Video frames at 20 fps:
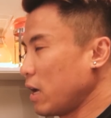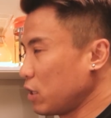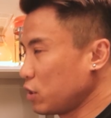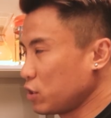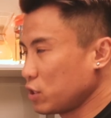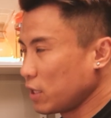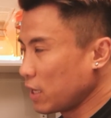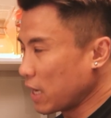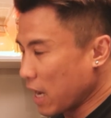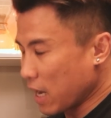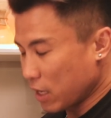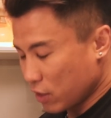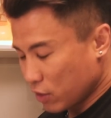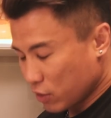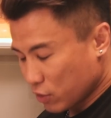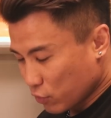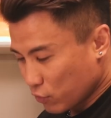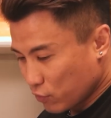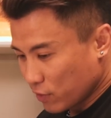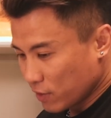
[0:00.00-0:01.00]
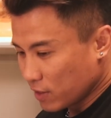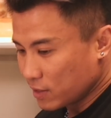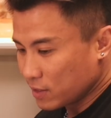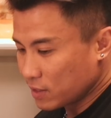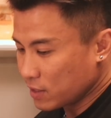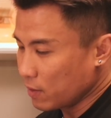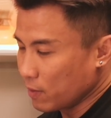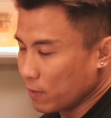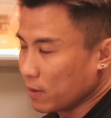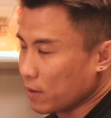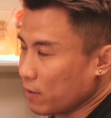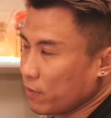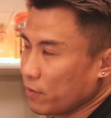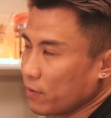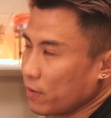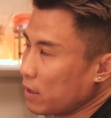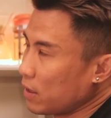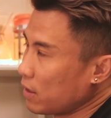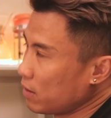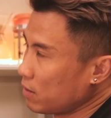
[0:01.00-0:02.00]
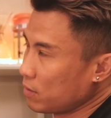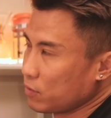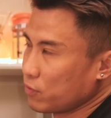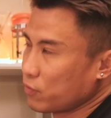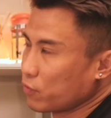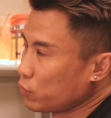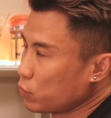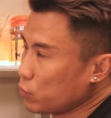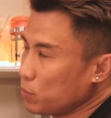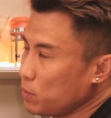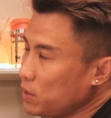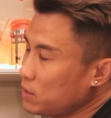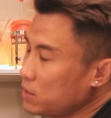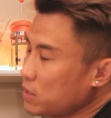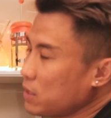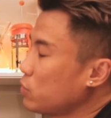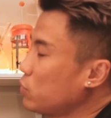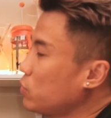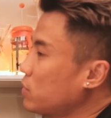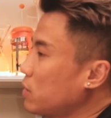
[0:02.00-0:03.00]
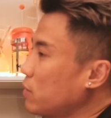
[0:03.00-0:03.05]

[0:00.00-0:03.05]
Actually, I don't really sleep enough. To me, 6 to